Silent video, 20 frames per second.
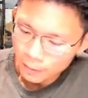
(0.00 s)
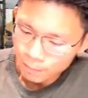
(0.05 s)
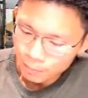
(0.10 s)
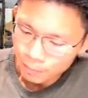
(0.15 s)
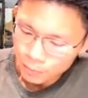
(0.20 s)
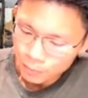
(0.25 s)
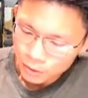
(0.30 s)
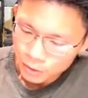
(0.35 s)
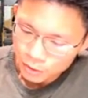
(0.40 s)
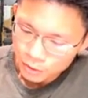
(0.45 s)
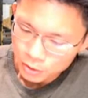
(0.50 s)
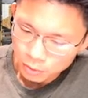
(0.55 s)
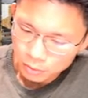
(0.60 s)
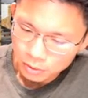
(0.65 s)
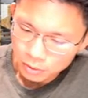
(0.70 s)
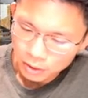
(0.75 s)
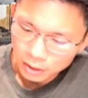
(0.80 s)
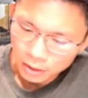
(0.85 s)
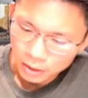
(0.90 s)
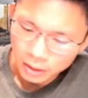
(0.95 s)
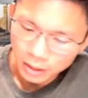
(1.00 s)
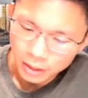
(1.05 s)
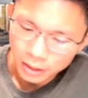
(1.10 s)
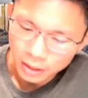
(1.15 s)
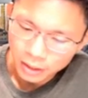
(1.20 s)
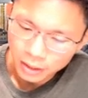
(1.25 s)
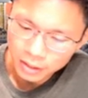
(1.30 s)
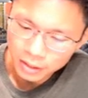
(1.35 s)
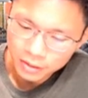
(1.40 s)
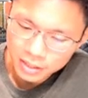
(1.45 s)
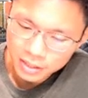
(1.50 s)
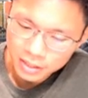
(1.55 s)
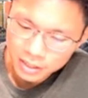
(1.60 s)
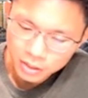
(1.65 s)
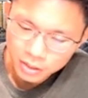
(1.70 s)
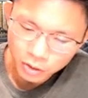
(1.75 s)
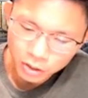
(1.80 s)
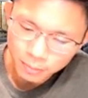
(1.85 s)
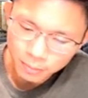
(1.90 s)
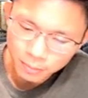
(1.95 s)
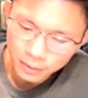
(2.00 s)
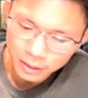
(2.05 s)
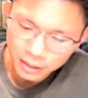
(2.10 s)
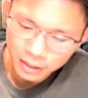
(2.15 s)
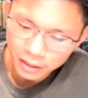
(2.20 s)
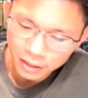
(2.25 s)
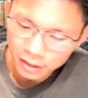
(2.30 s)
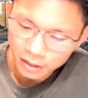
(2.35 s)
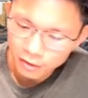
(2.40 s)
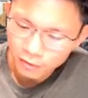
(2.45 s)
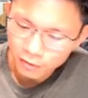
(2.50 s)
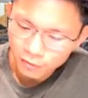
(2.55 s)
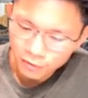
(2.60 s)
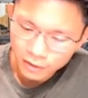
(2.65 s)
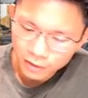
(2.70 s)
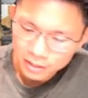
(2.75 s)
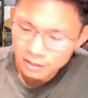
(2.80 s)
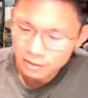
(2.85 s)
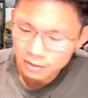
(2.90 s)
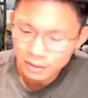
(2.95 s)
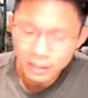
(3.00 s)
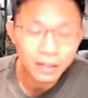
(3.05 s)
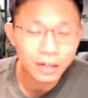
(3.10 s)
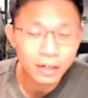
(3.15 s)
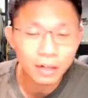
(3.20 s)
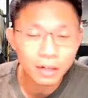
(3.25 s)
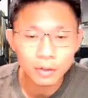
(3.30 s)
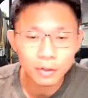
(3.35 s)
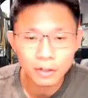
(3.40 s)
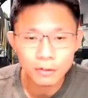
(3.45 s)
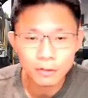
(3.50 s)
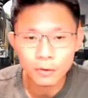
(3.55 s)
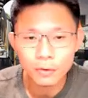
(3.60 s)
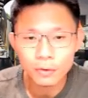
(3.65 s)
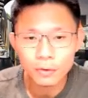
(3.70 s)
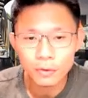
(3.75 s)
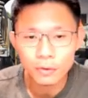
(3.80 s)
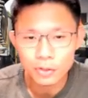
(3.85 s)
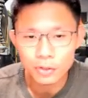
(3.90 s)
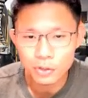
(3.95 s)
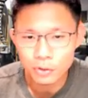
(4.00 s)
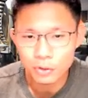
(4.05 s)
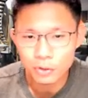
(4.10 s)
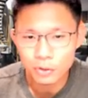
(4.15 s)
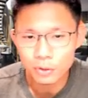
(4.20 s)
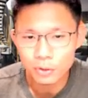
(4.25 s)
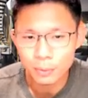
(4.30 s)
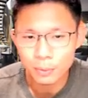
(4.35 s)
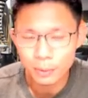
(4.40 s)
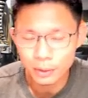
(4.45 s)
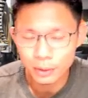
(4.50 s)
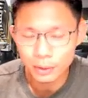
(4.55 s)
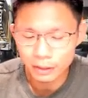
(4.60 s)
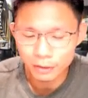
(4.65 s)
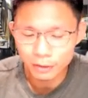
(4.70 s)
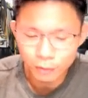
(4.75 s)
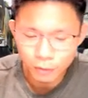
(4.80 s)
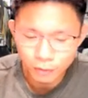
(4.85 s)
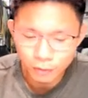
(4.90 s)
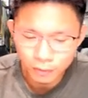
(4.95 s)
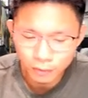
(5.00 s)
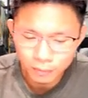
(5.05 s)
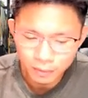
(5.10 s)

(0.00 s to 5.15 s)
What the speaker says: So, is this going to be a fire sale that you are looking for, or should you be waiting for?